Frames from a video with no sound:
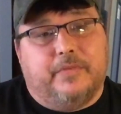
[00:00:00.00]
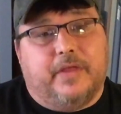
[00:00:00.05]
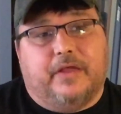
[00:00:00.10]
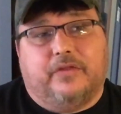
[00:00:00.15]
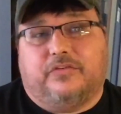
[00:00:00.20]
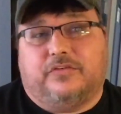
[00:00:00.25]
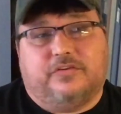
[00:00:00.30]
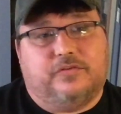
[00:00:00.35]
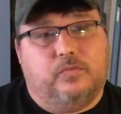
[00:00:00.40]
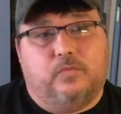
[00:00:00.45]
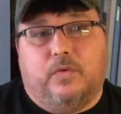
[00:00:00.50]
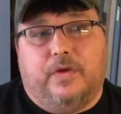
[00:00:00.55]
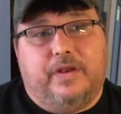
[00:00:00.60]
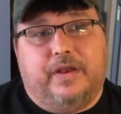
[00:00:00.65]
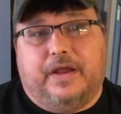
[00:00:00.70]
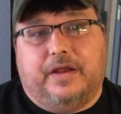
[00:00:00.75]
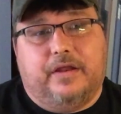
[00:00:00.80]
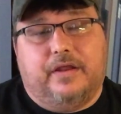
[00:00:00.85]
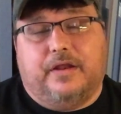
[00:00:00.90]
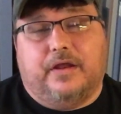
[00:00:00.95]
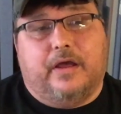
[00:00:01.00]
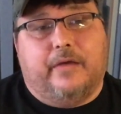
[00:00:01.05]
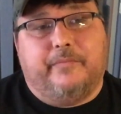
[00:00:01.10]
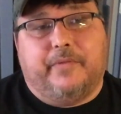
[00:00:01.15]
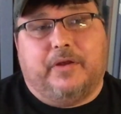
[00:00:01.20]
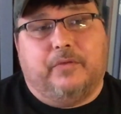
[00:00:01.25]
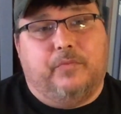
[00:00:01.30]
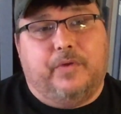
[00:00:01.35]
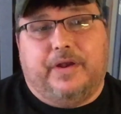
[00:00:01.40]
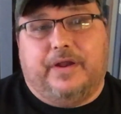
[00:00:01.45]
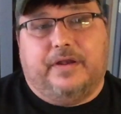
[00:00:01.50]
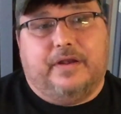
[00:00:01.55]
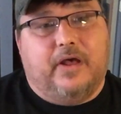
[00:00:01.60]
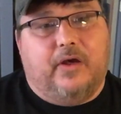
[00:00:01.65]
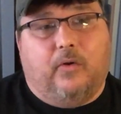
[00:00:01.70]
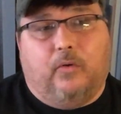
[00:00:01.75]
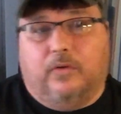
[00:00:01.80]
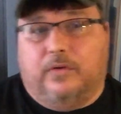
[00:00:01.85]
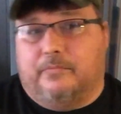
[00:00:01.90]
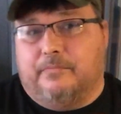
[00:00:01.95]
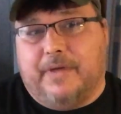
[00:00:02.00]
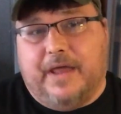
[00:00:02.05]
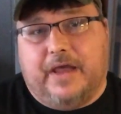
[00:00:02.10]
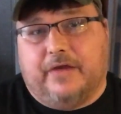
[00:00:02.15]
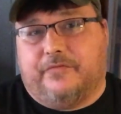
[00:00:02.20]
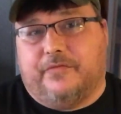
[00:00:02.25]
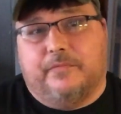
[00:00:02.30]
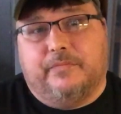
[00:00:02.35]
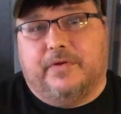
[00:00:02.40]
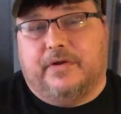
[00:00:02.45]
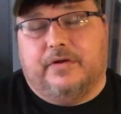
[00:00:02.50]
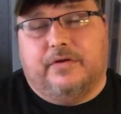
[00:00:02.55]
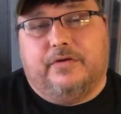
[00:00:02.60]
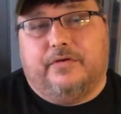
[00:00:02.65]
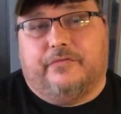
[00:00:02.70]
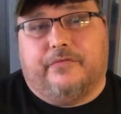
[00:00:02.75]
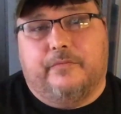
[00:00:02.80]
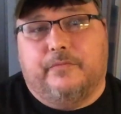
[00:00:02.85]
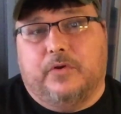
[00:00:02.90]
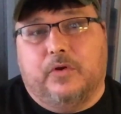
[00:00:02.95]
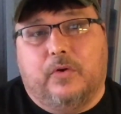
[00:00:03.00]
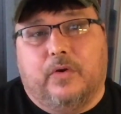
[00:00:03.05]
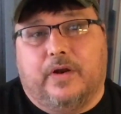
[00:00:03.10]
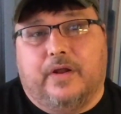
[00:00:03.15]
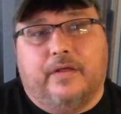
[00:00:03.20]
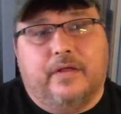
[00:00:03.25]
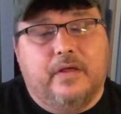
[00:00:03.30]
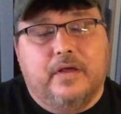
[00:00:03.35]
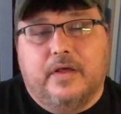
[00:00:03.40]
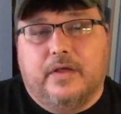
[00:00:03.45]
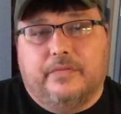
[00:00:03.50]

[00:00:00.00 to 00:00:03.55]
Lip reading: That's when they did it. I mean, we didn't hold them back from doing it.